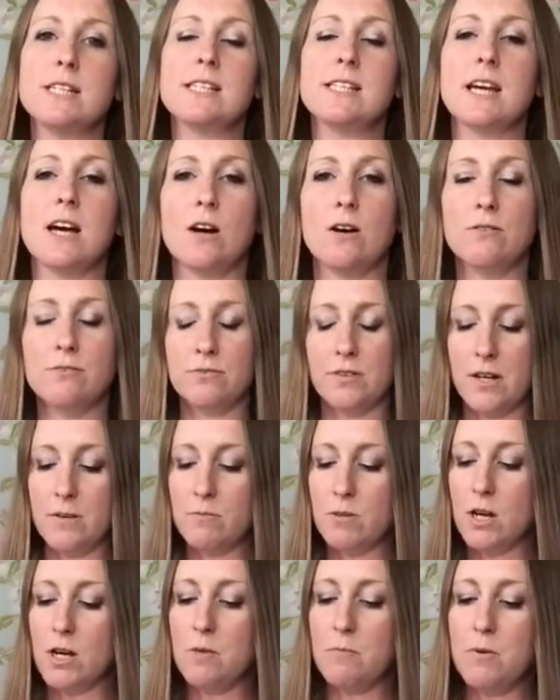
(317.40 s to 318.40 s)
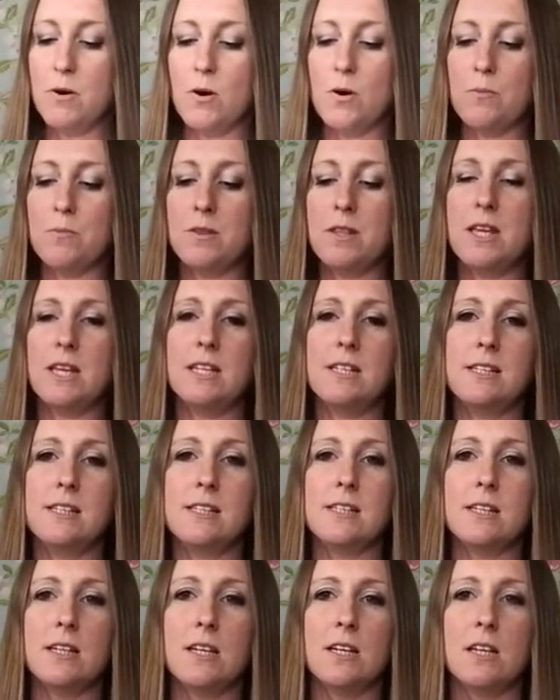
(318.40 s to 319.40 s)
itself, I'm going to pop
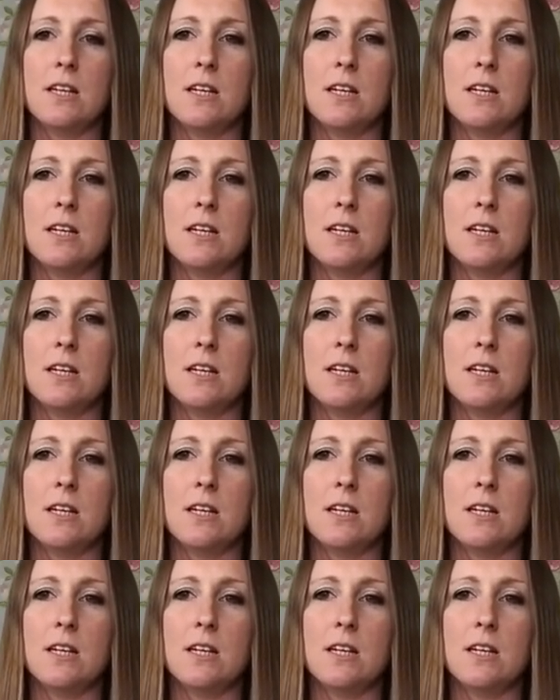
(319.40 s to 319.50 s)
this,